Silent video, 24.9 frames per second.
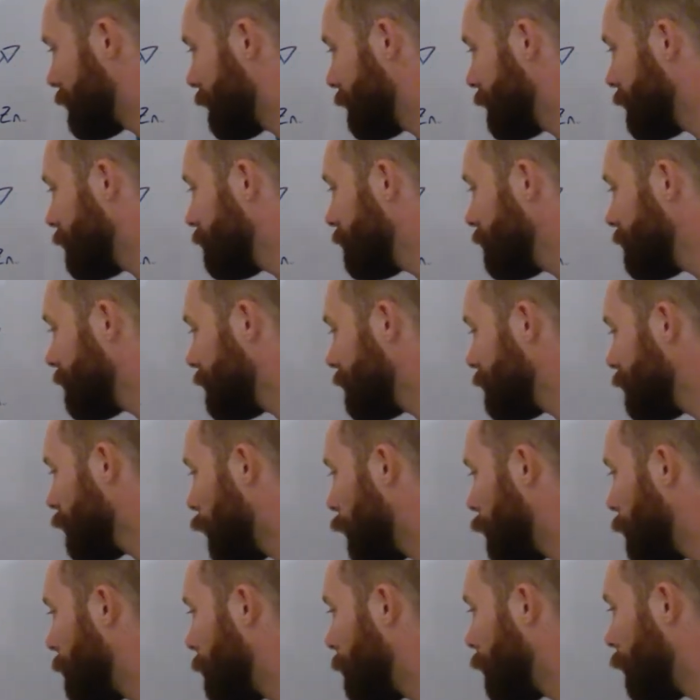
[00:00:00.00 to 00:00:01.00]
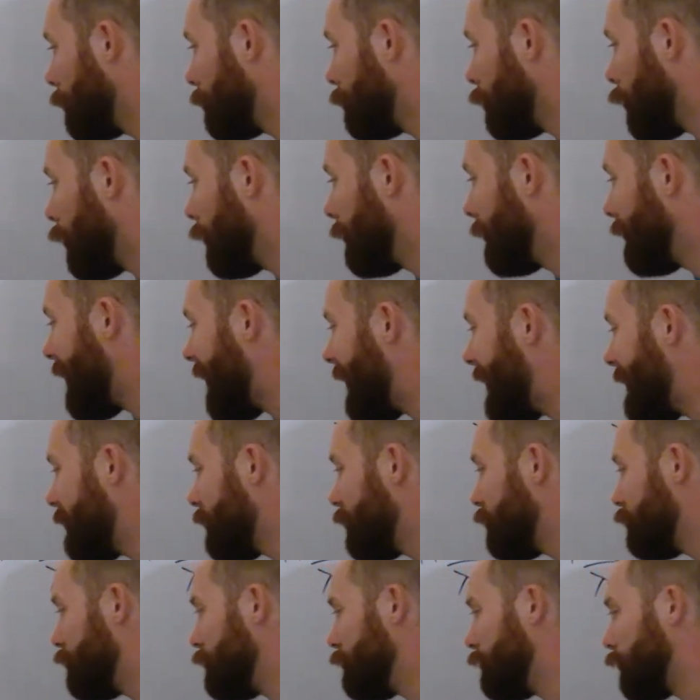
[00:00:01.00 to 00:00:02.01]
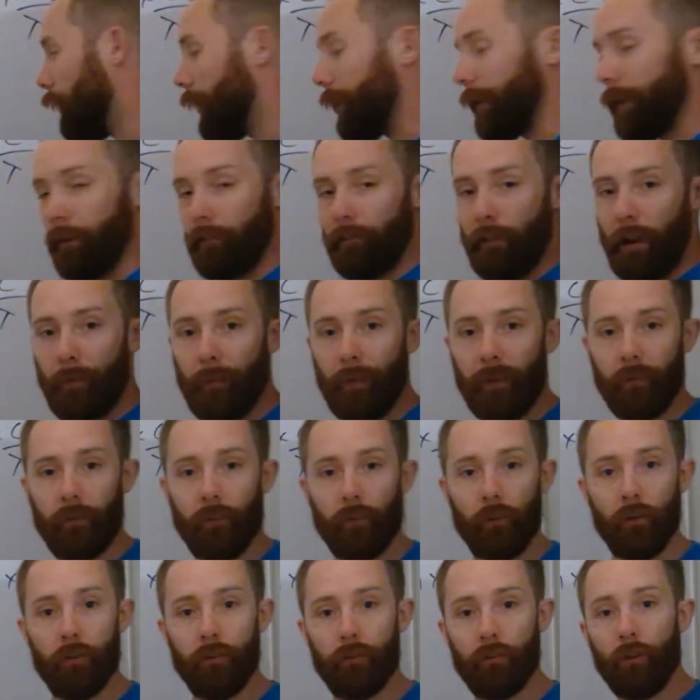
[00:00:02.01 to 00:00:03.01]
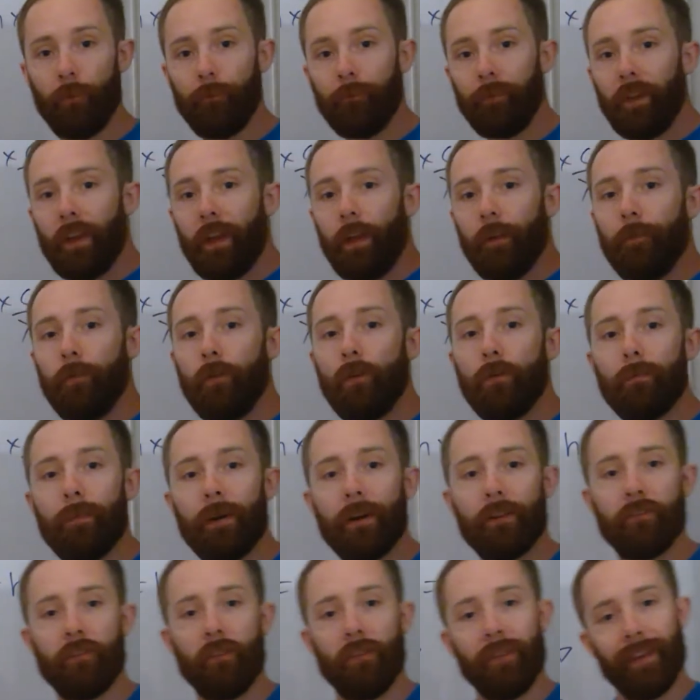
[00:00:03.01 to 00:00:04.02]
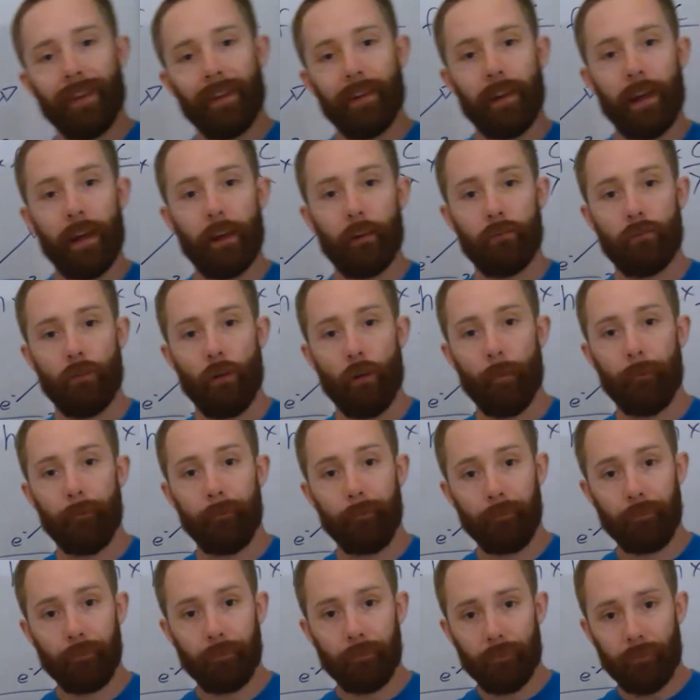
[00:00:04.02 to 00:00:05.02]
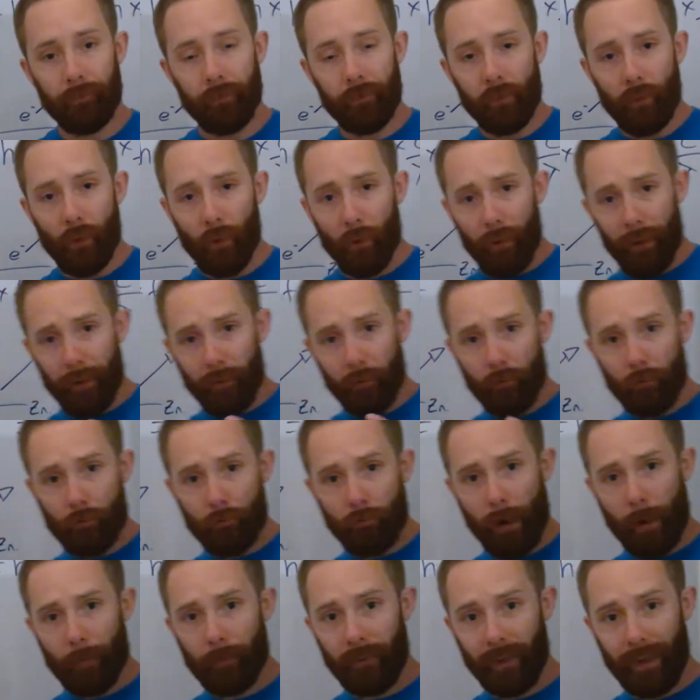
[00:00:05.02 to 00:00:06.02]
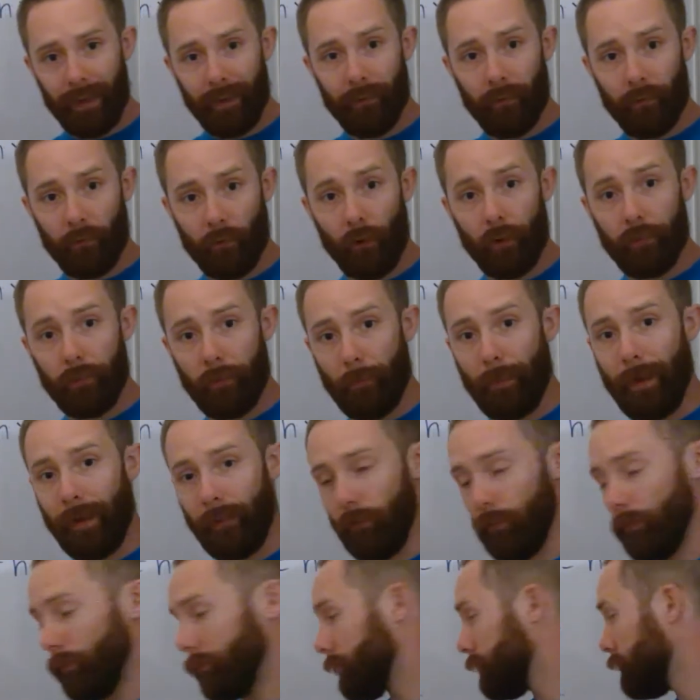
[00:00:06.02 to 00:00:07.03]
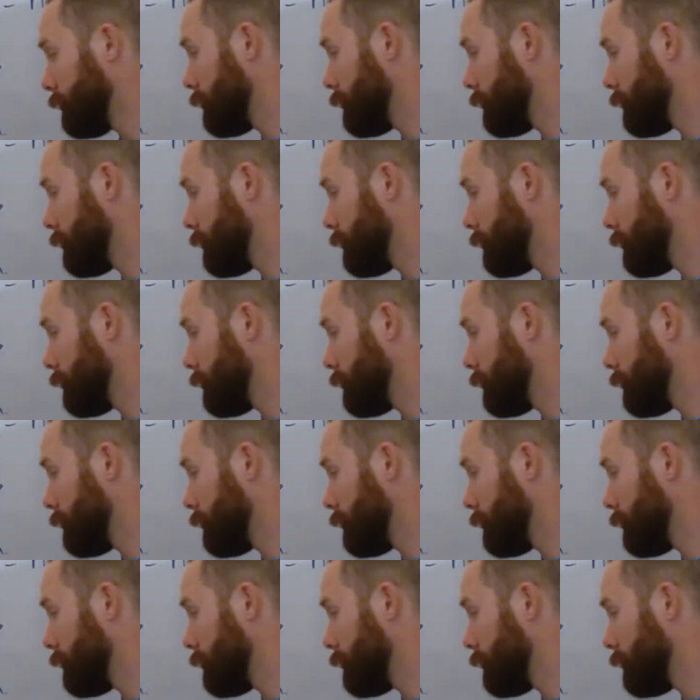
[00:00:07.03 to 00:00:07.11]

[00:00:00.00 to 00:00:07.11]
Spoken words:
Now this is an energy diagram as such. If you imagine the electron is trapped inside the metal.